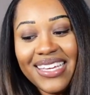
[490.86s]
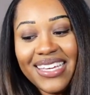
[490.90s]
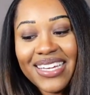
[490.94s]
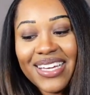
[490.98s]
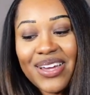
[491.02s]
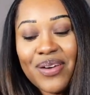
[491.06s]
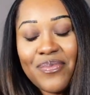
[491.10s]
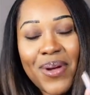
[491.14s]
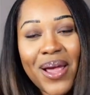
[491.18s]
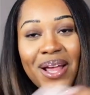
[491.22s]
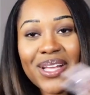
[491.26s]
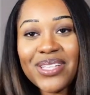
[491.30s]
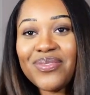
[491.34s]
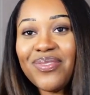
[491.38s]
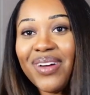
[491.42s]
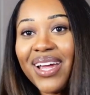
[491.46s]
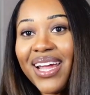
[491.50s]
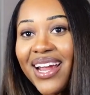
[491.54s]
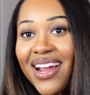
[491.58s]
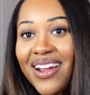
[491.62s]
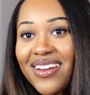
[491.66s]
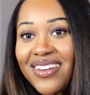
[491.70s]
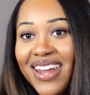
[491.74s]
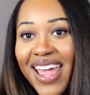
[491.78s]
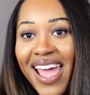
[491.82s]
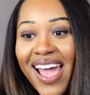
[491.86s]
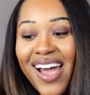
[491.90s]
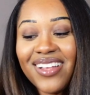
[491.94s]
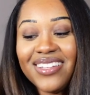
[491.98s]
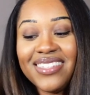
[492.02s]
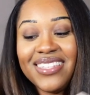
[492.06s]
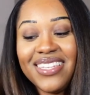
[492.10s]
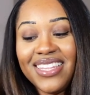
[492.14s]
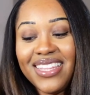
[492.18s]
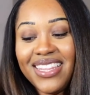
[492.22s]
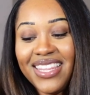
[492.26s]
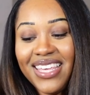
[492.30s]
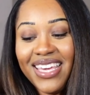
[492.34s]
compared to my hair now
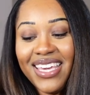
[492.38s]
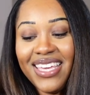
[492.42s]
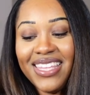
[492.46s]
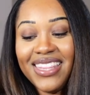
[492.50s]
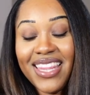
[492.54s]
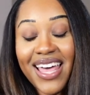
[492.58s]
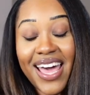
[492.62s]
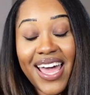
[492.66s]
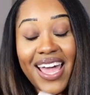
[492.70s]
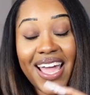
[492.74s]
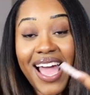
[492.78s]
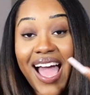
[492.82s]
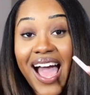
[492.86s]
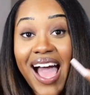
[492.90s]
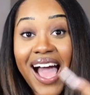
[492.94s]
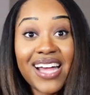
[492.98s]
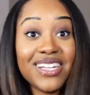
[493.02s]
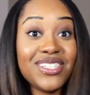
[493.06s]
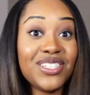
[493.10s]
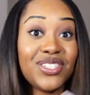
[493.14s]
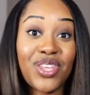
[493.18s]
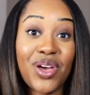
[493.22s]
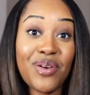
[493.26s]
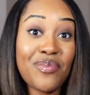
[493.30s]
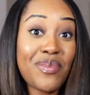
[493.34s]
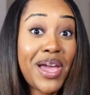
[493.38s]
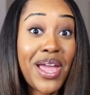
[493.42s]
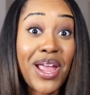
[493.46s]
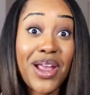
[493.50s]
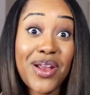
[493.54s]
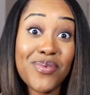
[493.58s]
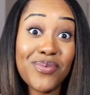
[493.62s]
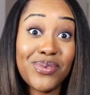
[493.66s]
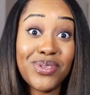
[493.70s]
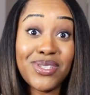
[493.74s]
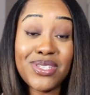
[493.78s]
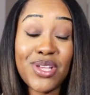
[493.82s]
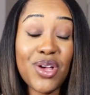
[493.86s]
to then, like, I just thought my hair
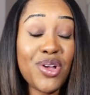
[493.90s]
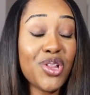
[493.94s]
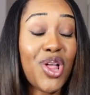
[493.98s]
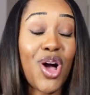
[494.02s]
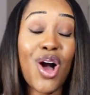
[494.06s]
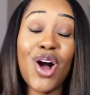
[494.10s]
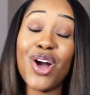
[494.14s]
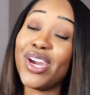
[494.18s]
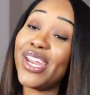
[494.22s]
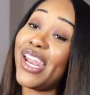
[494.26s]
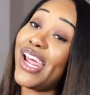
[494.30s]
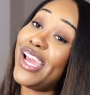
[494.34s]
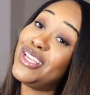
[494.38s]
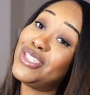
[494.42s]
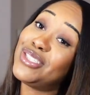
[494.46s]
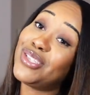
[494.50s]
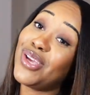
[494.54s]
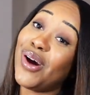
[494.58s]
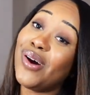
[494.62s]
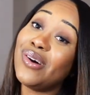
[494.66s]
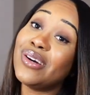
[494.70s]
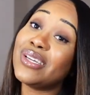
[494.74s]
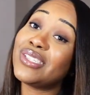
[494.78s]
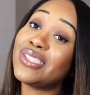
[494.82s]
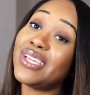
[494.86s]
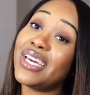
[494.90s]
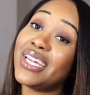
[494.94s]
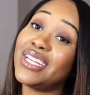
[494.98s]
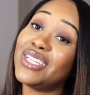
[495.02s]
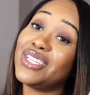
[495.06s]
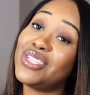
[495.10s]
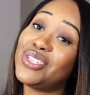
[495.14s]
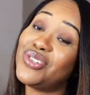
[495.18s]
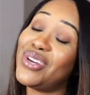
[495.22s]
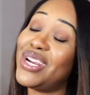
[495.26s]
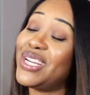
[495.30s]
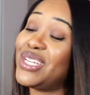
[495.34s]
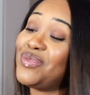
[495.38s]
was so long. And I used to always try to
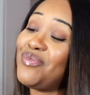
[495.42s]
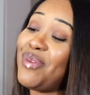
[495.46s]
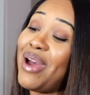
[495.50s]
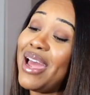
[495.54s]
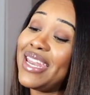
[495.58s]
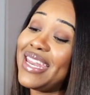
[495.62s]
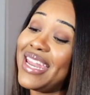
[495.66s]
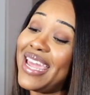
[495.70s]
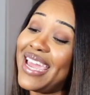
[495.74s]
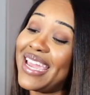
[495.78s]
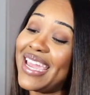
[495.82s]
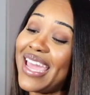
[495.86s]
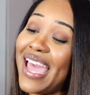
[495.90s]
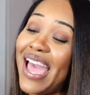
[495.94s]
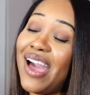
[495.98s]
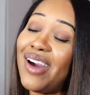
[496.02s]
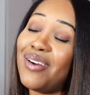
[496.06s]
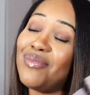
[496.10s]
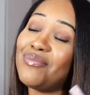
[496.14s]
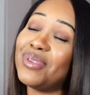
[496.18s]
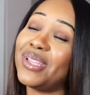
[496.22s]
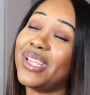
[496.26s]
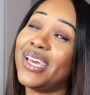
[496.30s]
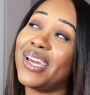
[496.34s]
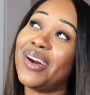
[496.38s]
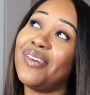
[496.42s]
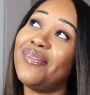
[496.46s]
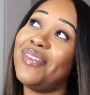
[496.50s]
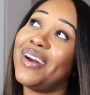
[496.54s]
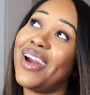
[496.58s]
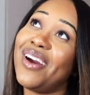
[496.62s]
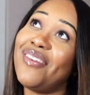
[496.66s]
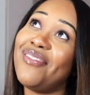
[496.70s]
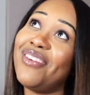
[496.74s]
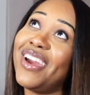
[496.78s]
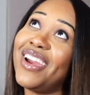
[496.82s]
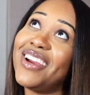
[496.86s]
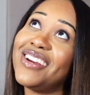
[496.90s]
stretch my neck out and be like, oh my
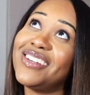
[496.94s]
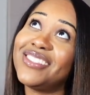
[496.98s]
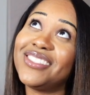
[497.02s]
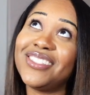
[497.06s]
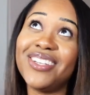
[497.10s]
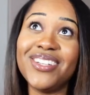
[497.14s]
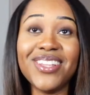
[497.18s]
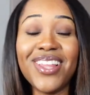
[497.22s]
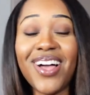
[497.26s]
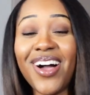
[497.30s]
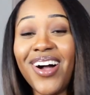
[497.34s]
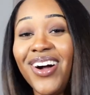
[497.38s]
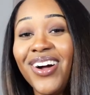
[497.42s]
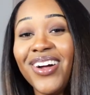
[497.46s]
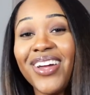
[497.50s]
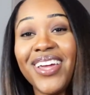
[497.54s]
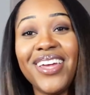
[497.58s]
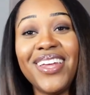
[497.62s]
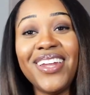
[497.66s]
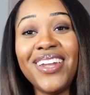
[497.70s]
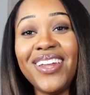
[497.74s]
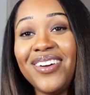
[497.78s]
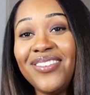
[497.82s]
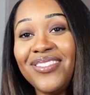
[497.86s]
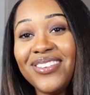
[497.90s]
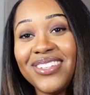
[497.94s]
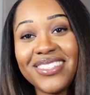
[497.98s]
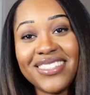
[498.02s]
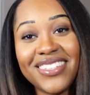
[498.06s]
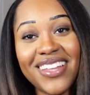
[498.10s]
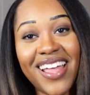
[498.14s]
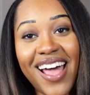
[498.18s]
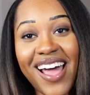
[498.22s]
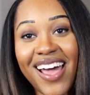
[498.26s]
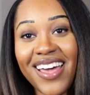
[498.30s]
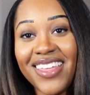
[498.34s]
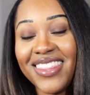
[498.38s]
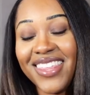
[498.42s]
god, my hair is so long. And it was
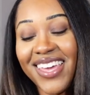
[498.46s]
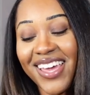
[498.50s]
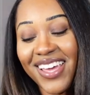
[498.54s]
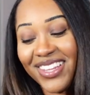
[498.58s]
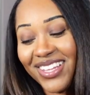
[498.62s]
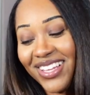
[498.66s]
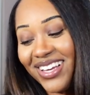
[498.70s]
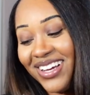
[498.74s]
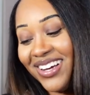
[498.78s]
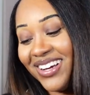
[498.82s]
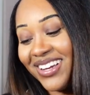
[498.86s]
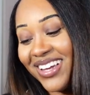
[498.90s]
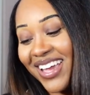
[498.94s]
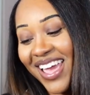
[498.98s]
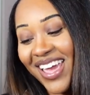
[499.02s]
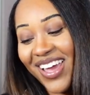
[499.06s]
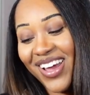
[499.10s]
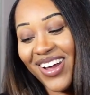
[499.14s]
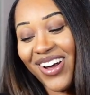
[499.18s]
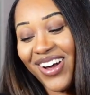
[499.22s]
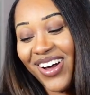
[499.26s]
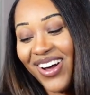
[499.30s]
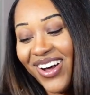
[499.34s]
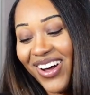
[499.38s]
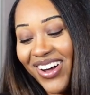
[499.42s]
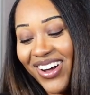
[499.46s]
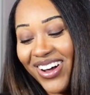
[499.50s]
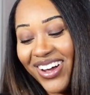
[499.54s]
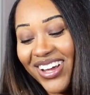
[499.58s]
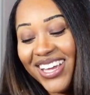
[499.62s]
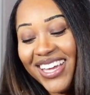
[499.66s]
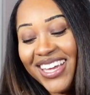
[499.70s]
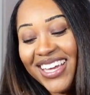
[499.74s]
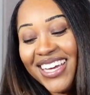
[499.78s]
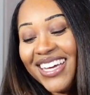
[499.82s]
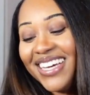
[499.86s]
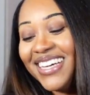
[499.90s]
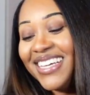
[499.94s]
not that long at all.
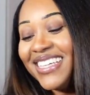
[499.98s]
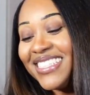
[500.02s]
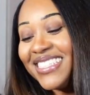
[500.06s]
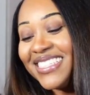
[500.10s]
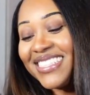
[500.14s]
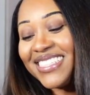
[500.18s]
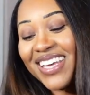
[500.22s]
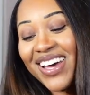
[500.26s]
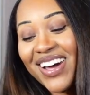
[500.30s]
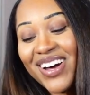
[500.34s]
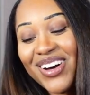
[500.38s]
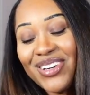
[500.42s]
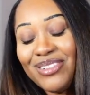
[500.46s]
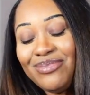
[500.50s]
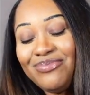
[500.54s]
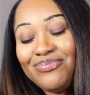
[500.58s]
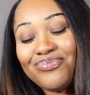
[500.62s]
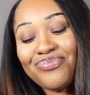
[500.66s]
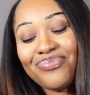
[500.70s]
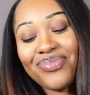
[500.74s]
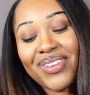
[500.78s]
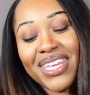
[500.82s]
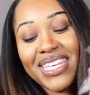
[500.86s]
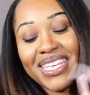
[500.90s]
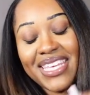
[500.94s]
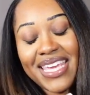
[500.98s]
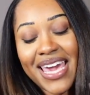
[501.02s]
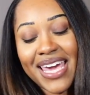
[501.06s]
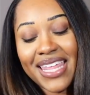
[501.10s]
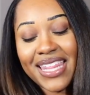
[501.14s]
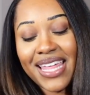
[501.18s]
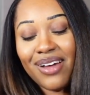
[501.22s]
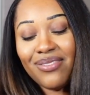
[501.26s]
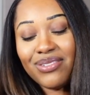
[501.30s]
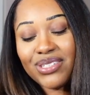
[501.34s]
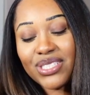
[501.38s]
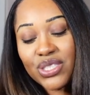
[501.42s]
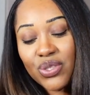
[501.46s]
So yeah,
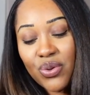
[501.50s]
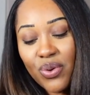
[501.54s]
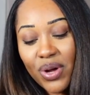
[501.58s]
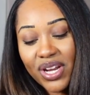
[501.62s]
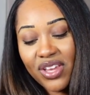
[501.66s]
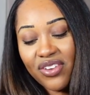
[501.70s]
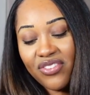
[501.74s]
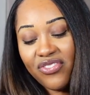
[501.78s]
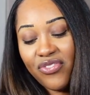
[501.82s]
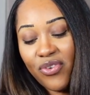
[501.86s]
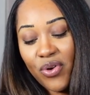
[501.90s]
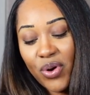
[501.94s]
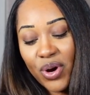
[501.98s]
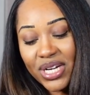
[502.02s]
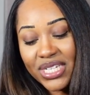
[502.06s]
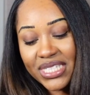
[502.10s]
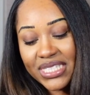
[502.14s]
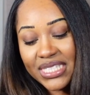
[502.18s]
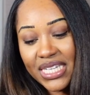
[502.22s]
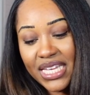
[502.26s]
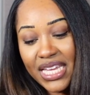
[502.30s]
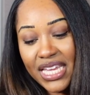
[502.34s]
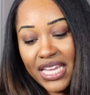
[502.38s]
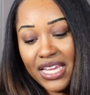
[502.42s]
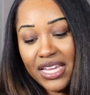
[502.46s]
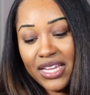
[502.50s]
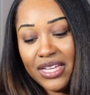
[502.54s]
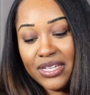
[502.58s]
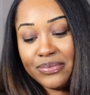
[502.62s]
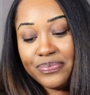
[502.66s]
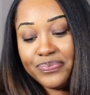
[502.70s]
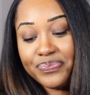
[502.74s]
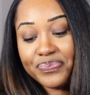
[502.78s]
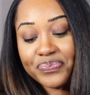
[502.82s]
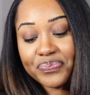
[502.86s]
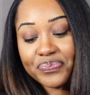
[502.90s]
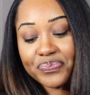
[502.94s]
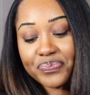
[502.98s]
that was 2014.